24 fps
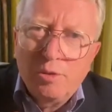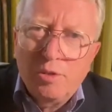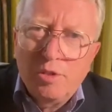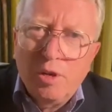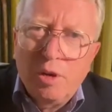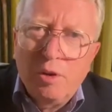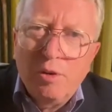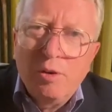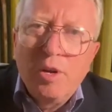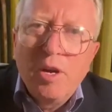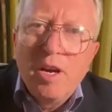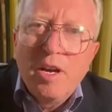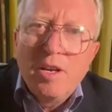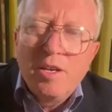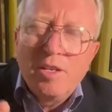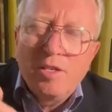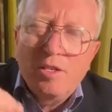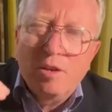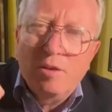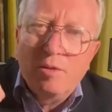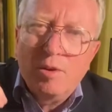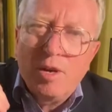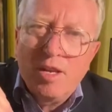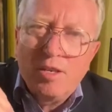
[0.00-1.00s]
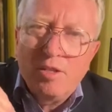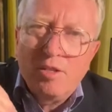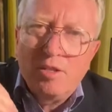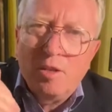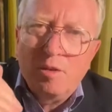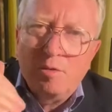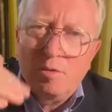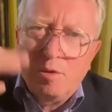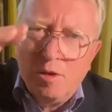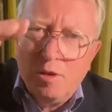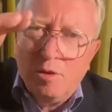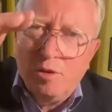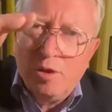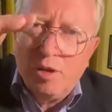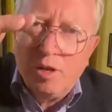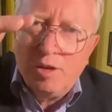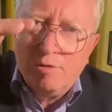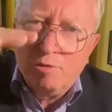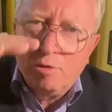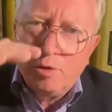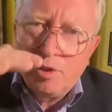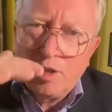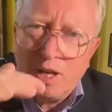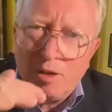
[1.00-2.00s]
So as the alert
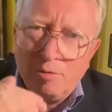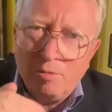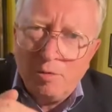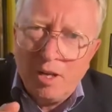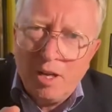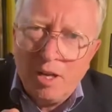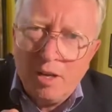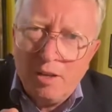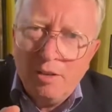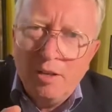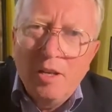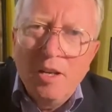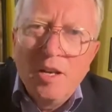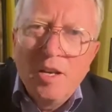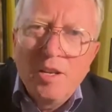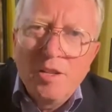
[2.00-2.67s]
level came down,